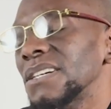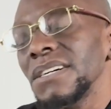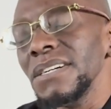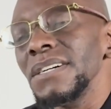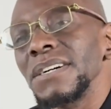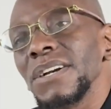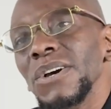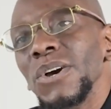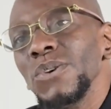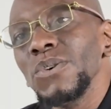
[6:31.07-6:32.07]
hook.
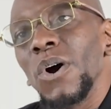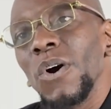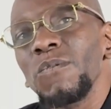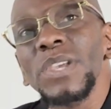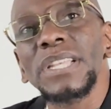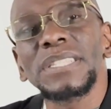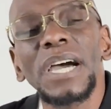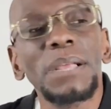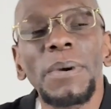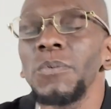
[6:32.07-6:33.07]
We can
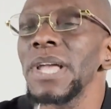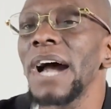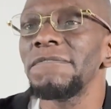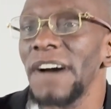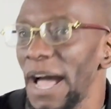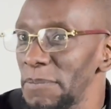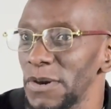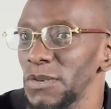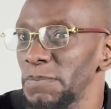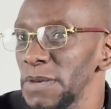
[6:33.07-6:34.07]
tell them, we got 5
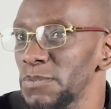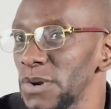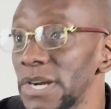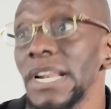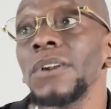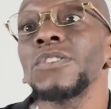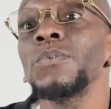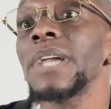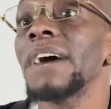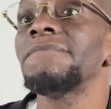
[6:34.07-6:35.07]
million people here. Not only do
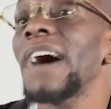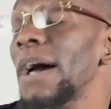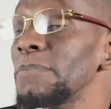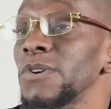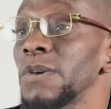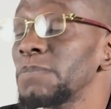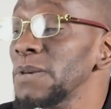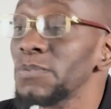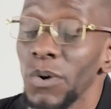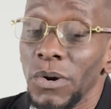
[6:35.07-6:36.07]
we got 5 million
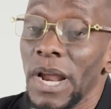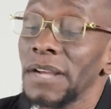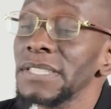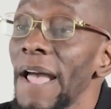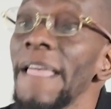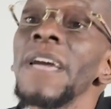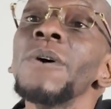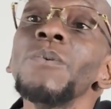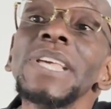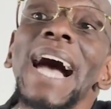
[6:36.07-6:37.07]
people on our site,
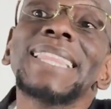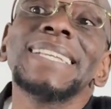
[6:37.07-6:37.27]
we got the